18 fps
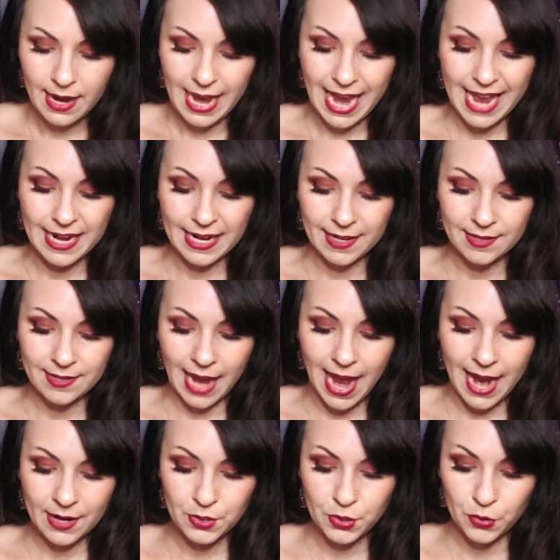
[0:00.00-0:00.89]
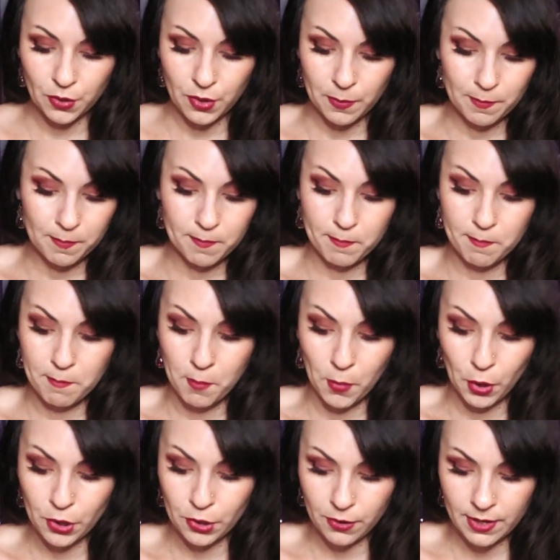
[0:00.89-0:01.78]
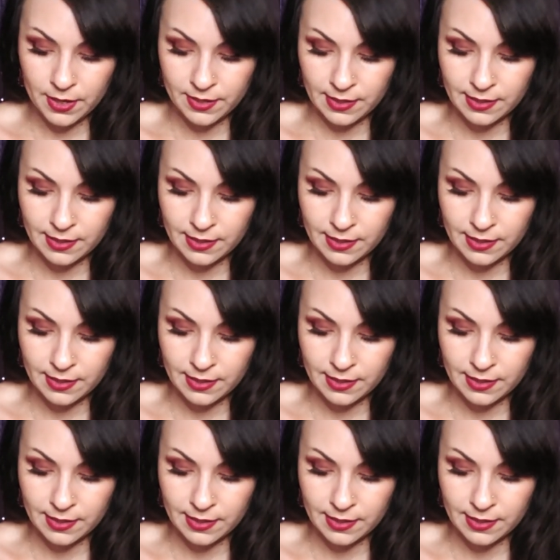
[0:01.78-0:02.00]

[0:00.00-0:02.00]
and exact your murderous